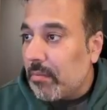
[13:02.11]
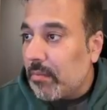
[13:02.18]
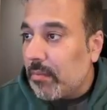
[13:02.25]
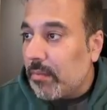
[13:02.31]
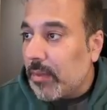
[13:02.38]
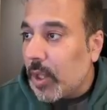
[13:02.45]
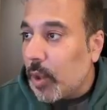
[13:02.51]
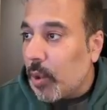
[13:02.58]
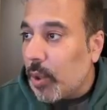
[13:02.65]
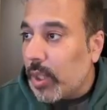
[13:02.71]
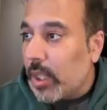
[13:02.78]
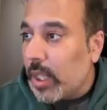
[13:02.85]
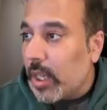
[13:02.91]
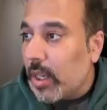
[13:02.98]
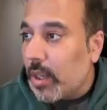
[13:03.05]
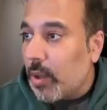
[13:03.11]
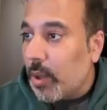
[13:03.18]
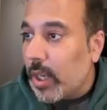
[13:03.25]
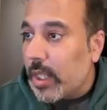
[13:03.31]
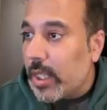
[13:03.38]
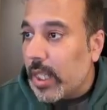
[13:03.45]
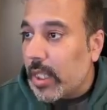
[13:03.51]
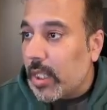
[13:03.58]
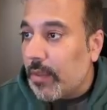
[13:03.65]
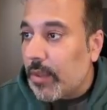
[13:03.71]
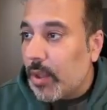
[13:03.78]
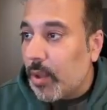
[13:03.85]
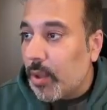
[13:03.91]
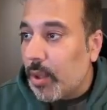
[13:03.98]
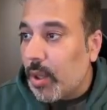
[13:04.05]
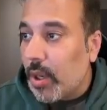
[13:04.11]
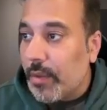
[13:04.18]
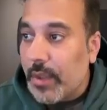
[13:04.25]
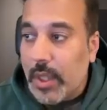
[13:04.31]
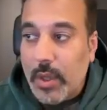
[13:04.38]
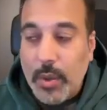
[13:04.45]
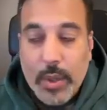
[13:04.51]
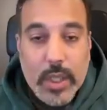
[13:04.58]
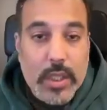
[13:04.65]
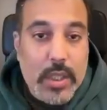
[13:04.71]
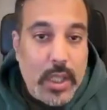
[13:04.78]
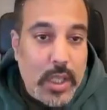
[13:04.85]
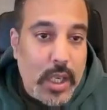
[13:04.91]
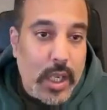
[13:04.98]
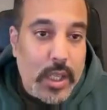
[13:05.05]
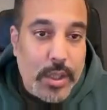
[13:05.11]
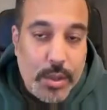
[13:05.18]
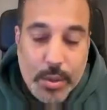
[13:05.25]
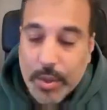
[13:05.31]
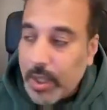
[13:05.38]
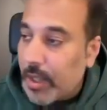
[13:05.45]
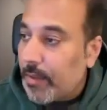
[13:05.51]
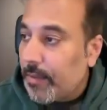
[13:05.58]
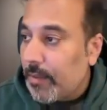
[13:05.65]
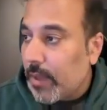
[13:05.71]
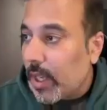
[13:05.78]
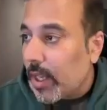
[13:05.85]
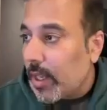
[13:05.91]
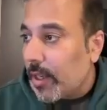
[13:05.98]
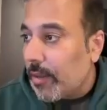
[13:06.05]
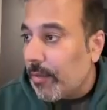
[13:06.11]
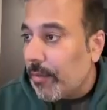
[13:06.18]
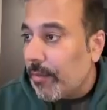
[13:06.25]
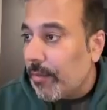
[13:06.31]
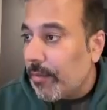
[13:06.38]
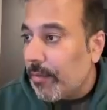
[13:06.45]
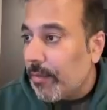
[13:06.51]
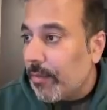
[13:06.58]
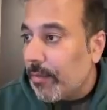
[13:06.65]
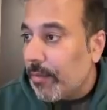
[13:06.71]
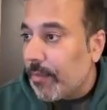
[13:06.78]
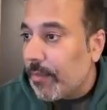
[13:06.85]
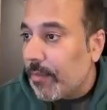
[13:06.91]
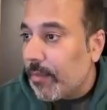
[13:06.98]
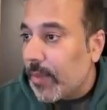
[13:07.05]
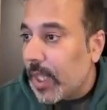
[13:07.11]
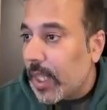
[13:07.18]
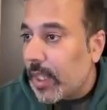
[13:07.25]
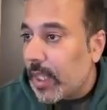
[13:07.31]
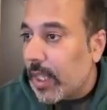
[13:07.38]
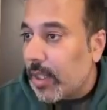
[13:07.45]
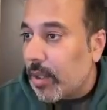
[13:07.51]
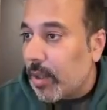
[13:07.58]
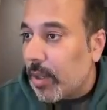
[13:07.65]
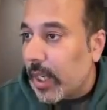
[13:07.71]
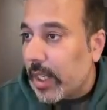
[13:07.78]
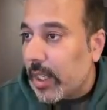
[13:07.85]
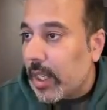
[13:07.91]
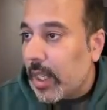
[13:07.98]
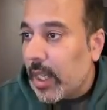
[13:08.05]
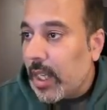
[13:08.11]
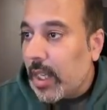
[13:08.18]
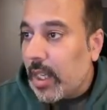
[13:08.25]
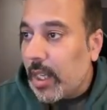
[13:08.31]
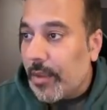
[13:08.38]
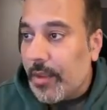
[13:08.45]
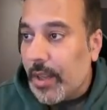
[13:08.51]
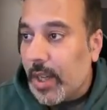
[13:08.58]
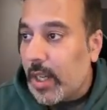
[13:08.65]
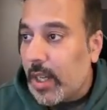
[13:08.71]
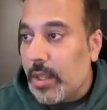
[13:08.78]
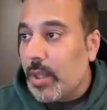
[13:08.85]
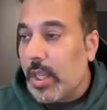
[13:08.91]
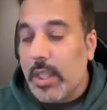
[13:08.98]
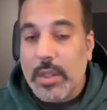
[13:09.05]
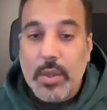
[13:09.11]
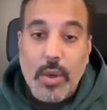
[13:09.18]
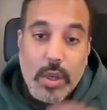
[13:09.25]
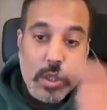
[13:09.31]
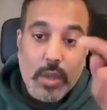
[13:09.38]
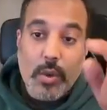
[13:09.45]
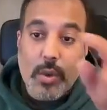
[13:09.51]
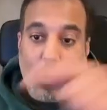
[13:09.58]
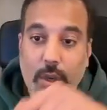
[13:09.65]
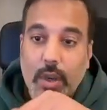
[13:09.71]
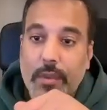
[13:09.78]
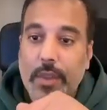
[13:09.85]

node, the controller checks if the owner of the node is the current user. And then, if current user is not the owner of